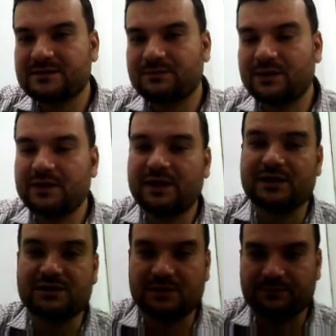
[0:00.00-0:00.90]
per
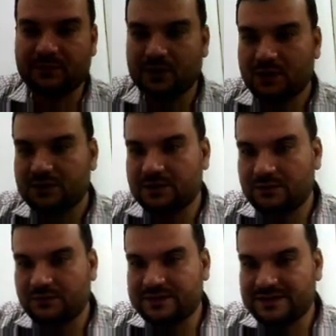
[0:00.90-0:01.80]
kg did
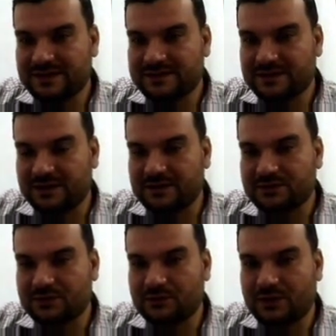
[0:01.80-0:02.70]
Fazila sell?
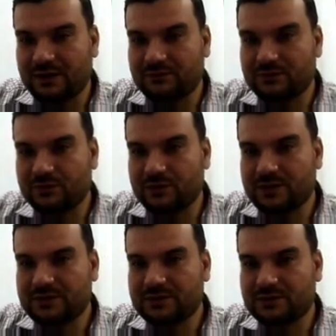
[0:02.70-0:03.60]
So you have to do
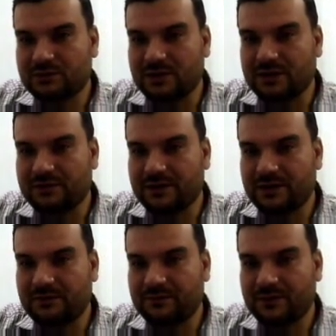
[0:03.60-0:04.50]
is
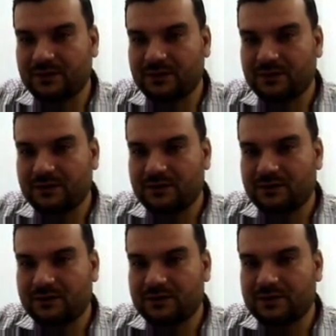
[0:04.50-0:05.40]
1200
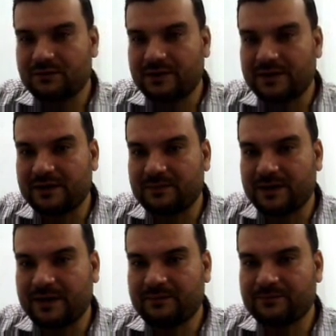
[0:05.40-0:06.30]
divided by